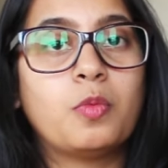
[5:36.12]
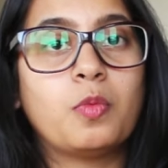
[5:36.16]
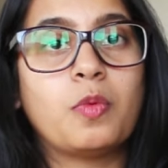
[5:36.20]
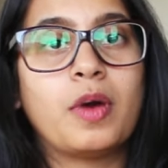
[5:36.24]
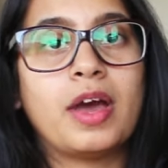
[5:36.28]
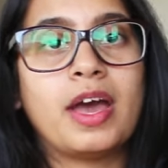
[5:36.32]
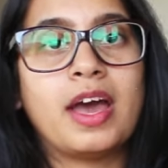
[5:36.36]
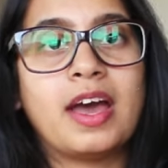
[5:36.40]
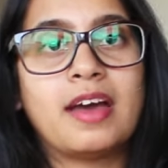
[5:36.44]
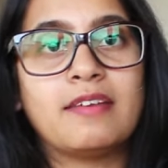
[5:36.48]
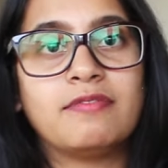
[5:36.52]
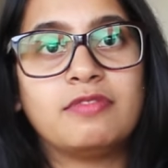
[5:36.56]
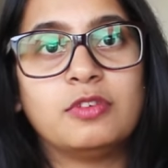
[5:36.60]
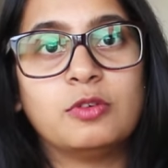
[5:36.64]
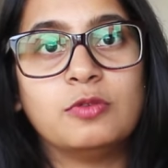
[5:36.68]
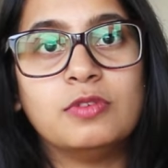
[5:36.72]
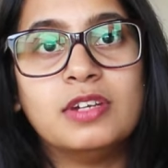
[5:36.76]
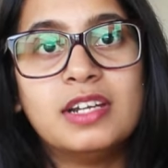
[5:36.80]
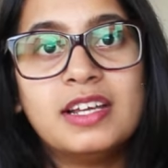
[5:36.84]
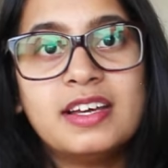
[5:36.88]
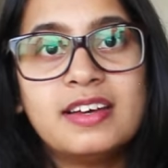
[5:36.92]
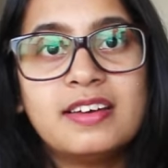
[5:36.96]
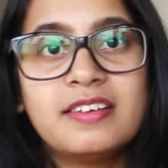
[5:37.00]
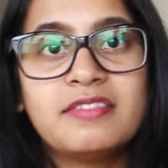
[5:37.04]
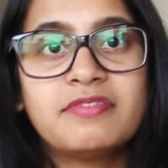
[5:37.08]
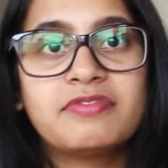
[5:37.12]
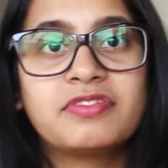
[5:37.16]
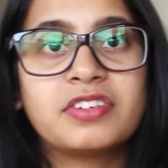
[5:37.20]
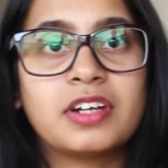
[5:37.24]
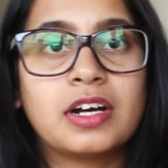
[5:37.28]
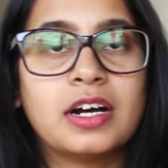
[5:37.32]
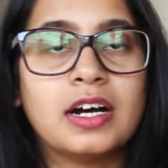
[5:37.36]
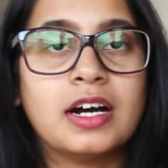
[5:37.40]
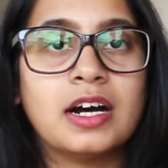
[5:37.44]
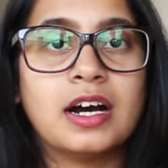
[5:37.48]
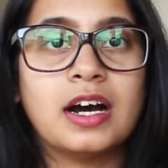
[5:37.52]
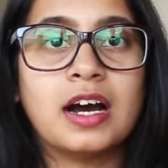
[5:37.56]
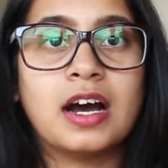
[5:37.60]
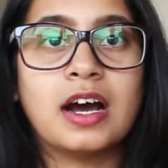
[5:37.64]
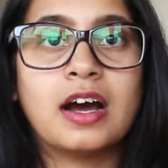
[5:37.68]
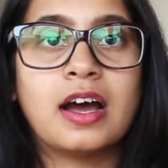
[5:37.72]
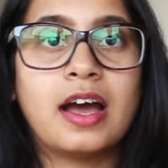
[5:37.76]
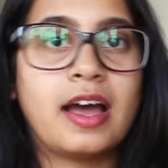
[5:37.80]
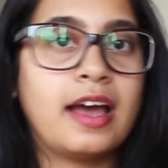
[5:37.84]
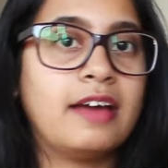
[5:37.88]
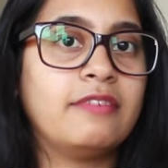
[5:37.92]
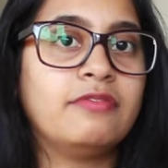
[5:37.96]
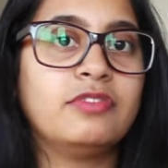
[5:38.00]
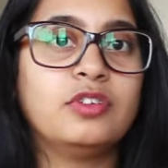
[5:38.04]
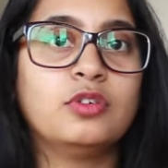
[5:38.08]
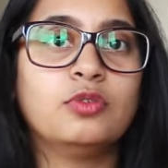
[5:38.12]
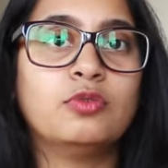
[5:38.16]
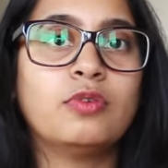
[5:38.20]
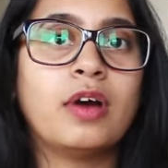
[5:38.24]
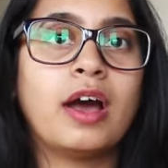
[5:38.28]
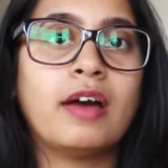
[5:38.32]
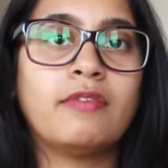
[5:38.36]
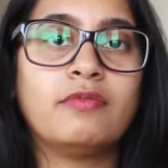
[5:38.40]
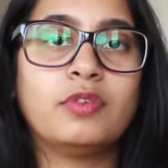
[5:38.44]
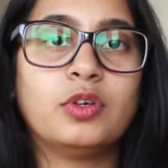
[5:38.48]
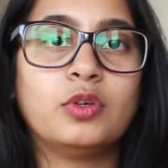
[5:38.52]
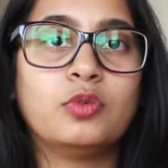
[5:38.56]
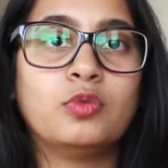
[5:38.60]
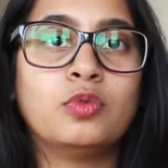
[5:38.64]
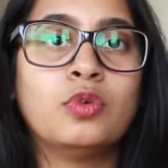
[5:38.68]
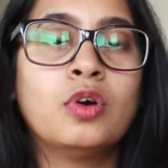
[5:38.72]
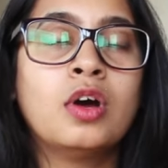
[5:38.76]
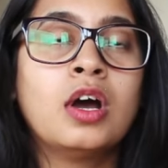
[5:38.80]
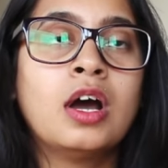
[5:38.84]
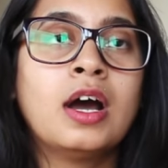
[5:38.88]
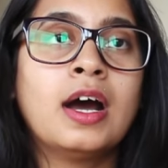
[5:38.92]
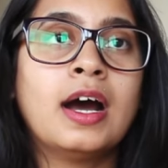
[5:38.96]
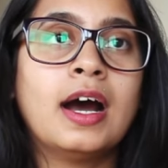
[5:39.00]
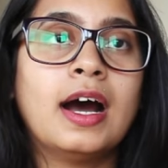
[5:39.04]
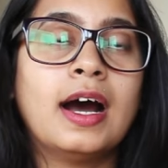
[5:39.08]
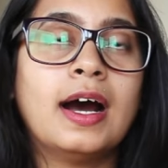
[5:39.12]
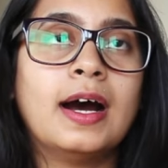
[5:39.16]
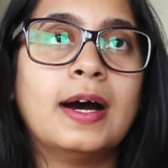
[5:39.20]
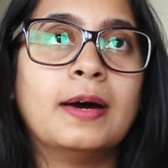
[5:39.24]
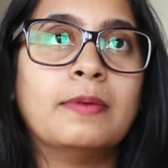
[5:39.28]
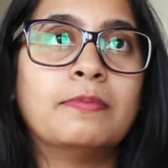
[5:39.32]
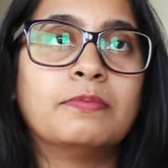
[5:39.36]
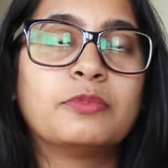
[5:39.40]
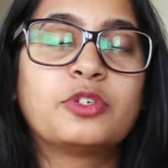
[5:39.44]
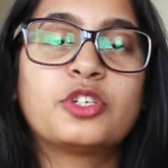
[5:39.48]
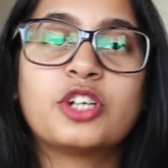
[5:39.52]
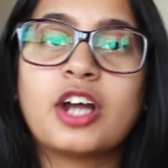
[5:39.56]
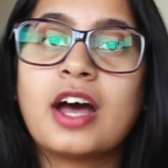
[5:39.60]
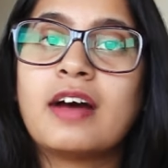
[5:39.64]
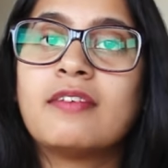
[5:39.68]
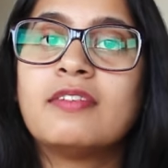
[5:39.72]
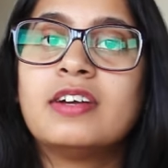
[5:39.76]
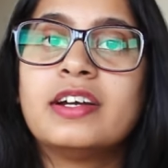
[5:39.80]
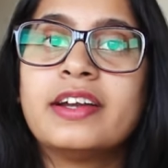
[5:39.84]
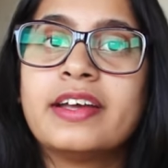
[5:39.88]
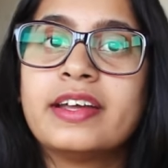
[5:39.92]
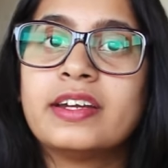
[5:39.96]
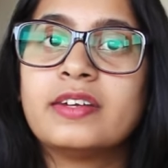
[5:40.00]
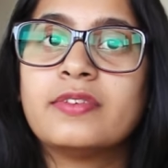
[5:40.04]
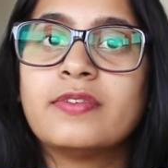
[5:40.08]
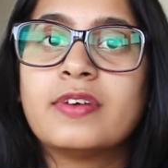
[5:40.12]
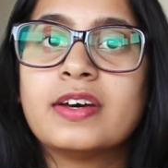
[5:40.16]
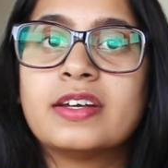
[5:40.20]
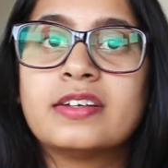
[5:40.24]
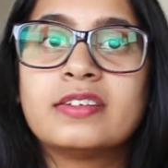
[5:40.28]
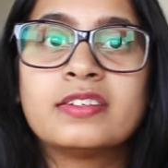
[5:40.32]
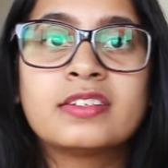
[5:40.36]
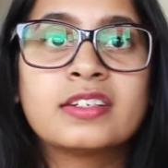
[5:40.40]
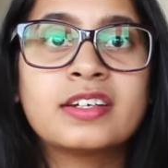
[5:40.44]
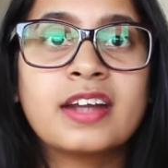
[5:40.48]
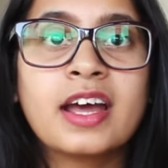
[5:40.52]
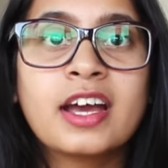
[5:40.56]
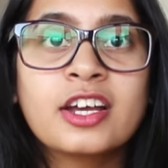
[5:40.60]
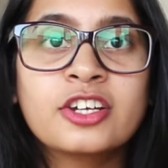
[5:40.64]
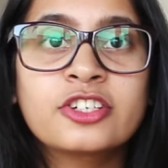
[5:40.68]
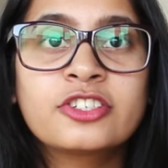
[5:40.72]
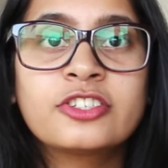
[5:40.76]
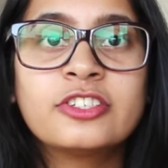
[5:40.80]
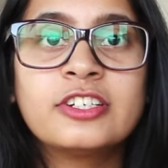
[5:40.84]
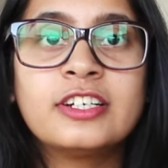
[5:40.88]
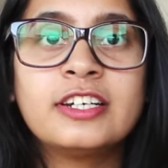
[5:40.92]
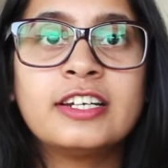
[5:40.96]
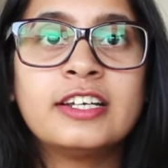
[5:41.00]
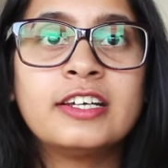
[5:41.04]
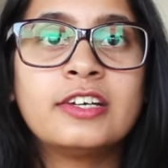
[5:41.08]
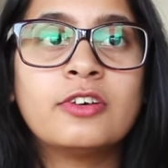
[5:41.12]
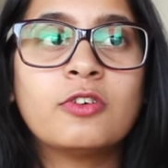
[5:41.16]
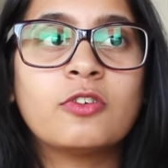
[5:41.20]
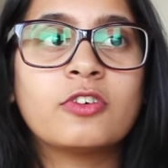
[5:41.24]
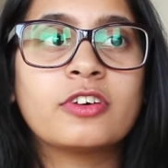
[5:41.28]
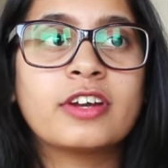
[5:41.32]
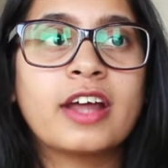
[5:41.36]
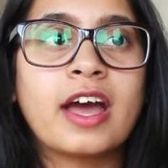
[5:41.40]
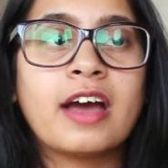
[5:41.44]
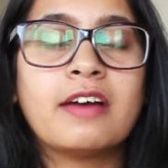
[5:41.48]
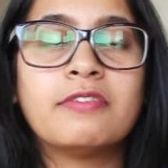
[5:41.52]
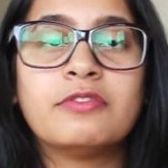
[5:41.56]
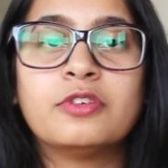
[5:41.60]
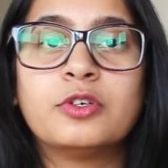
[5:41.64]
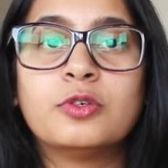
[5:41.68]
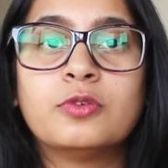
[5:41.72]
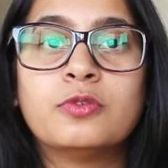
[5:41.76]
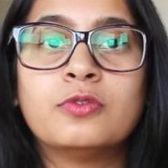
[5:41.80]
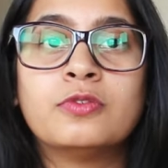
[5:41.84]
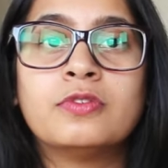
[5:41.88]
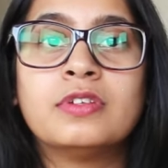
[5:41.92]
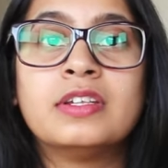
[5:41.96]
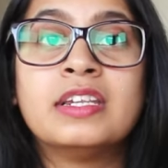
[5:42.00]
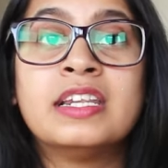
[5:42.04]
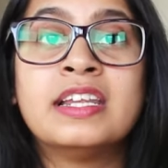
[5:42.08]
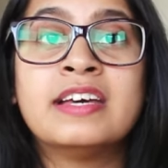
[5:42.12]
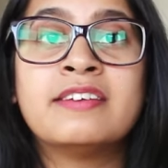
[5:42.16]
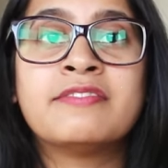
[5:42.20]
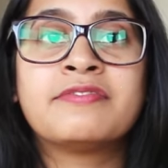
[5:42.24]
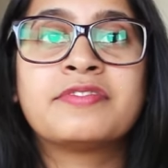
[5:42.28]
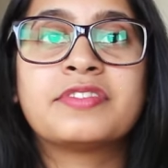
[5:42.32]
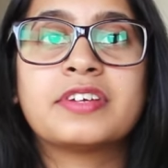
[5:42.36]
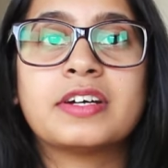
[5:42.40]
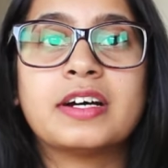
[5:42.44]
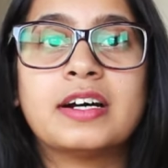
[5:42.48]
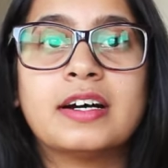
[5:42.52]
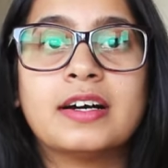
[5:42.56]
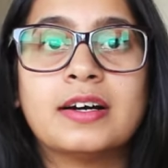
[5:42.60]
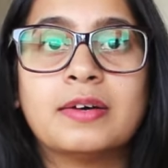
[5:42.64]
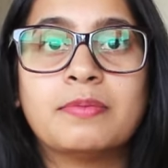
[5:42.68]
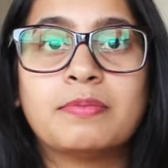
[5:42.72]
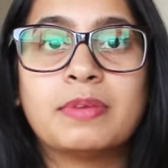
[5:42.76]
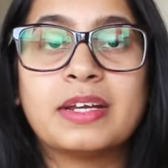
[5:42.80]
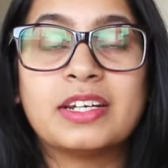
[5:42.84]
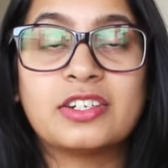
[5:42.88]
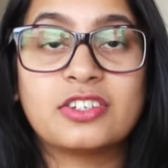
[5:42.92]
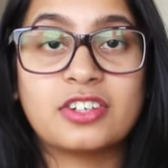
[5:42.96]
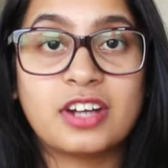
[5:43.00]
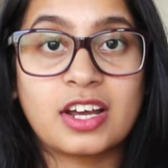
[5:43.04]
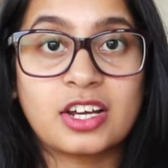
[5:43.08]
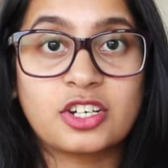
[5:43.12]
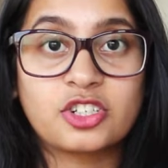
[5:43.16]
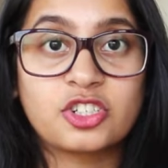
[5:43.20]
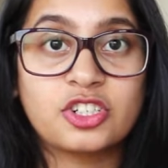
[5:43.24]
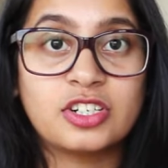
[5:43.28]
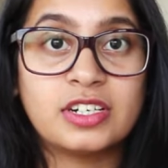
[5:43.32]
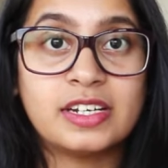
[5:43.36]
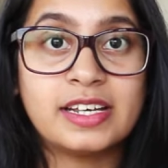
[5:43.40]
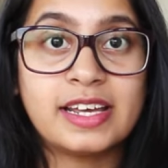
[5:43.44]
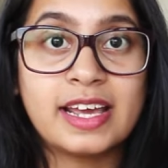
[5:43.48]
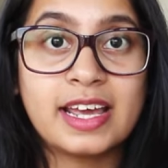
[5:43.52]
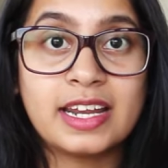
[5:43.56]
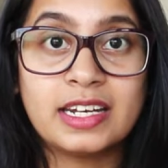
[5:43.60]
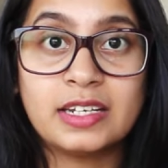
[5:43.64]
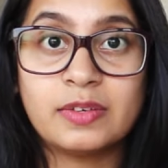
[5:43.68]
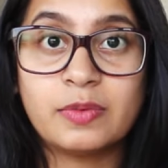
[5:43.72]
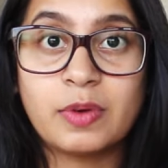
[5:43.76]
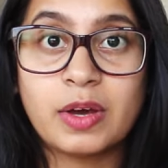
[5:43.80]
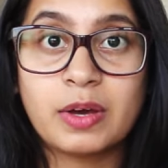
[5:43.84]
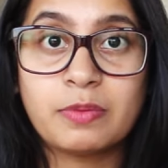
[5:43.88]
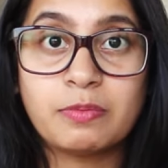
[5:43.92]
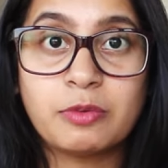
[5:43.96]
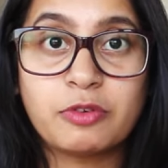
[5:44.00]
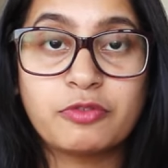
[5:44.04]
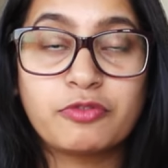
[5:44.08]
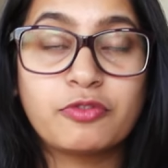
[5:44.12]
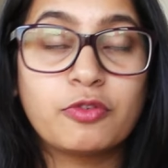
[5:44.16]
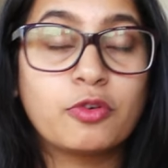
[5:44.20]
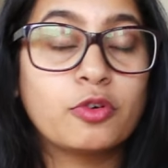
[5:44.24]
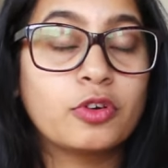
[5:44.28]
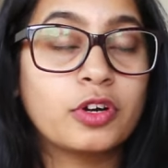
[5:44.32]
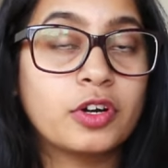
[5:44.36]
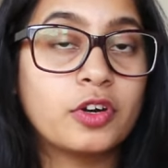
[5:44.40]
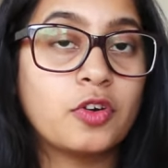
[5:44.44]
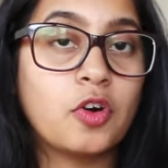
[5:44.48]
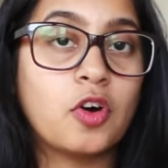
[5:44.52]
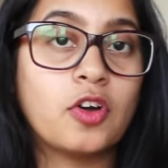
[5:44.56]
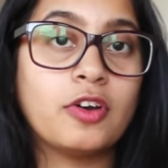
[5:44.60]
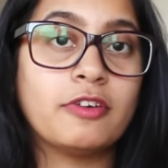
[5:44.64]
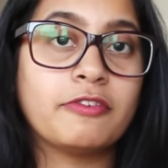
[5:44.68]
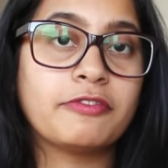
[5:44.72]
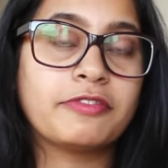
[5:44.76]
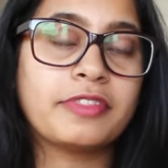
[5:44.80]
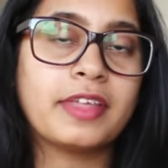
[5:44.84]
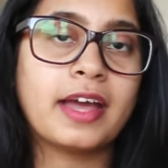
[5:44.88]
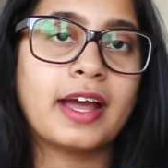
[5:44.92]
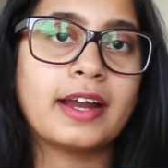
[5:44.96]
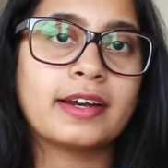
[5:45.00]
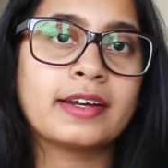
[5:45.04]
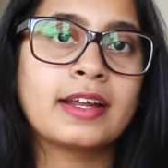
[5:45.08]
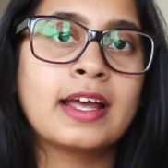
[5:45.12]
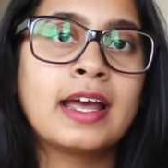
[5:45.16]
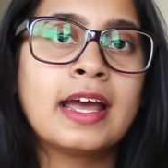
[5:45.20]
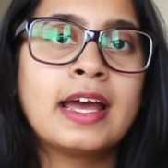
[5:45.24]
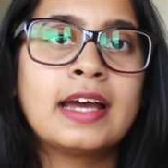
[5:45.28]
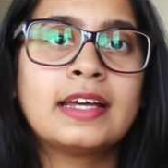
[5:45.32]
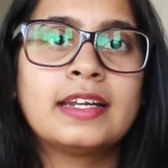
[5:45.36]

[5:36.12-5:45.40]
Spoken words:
where have you lived? Have you traveled anywhere internationally, or have you lived internationally anywhere before, and all of that.